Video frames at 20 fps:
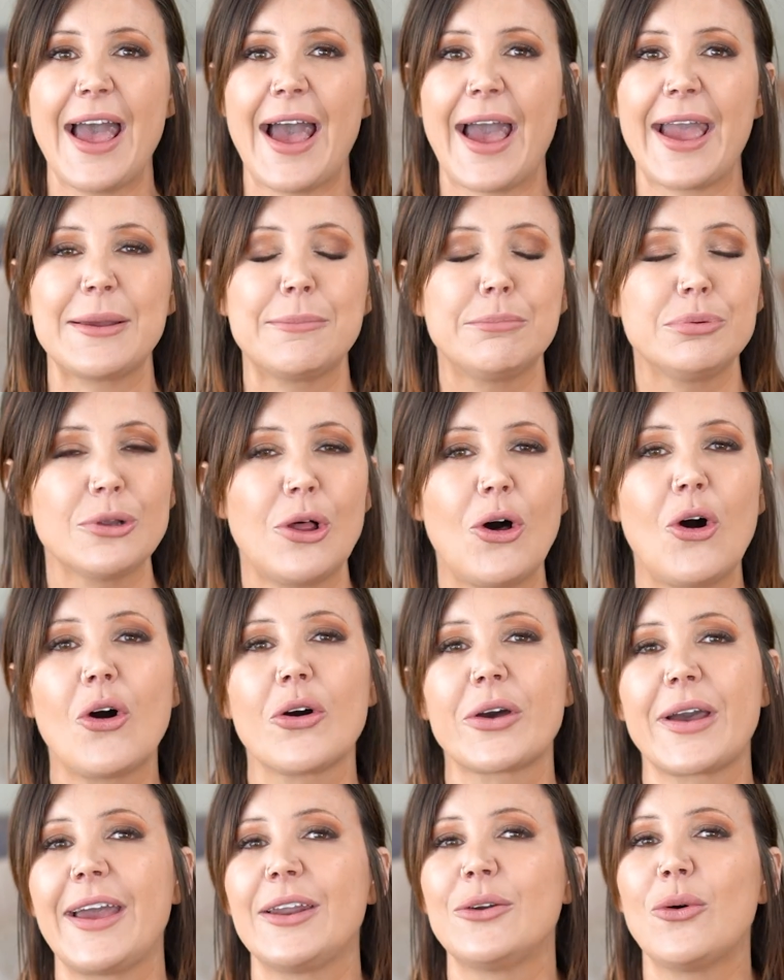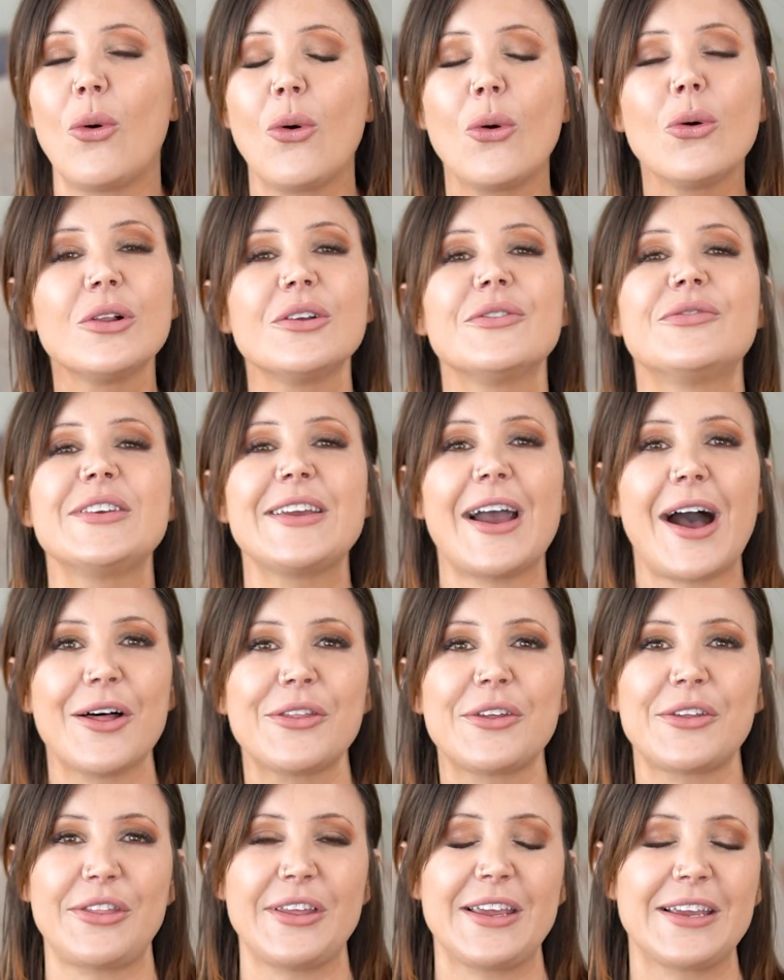a blog and all of the
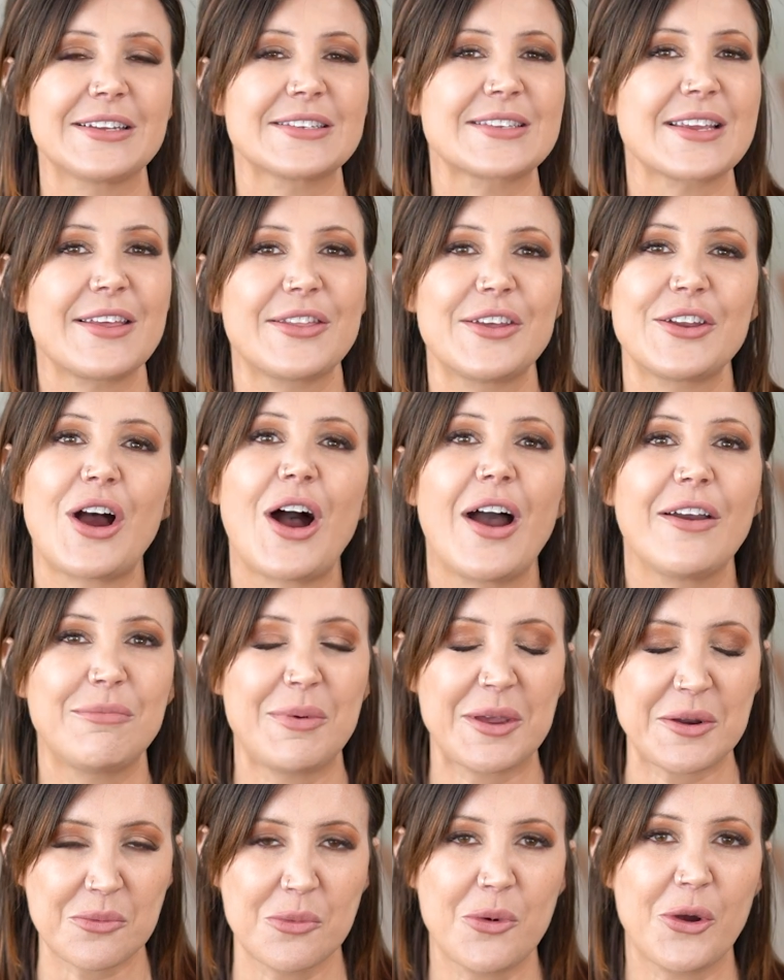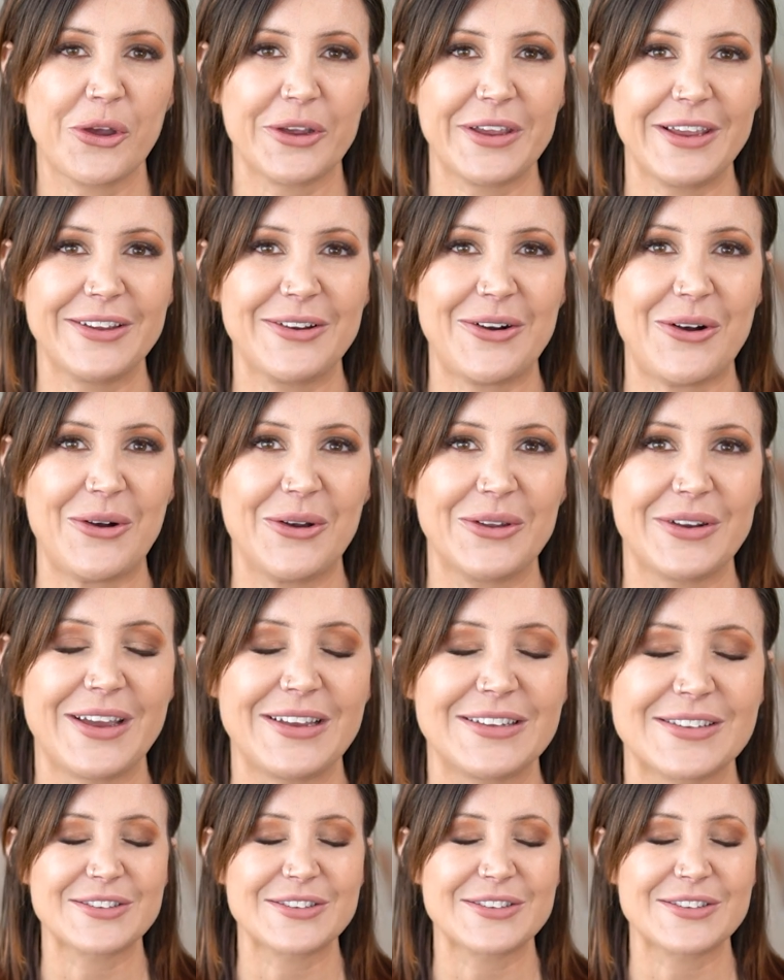other things that I've been working on.